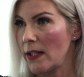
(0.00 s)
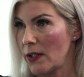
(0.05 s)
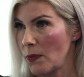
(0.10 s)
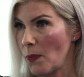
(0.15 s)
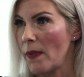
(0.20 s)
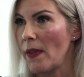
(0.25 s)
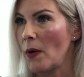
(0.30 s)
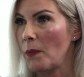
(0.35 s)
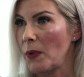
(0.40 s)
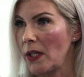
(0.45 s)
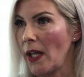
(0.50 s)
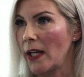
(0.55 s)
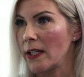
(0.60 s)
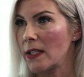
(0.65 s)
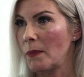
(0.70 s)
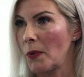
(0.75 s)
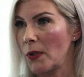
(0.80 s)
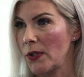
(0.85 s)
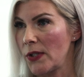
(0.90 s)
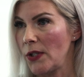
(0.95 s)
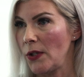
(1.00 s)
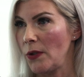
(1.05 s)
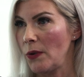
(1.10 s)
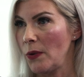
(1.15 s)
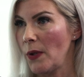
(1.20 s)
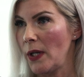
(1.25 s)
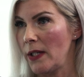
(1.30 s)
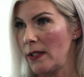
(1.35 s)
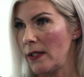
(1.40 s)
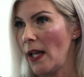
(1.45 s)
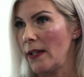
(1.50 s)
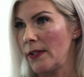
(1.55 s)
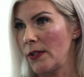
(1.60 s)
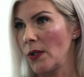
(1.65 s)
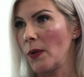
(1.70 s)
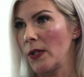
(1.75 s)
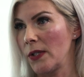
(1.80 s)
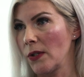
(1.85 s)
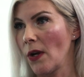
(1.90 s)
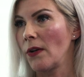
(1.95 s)
and it's one that we'd like to pursue, and
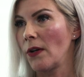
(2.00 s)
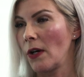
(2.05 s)
so it's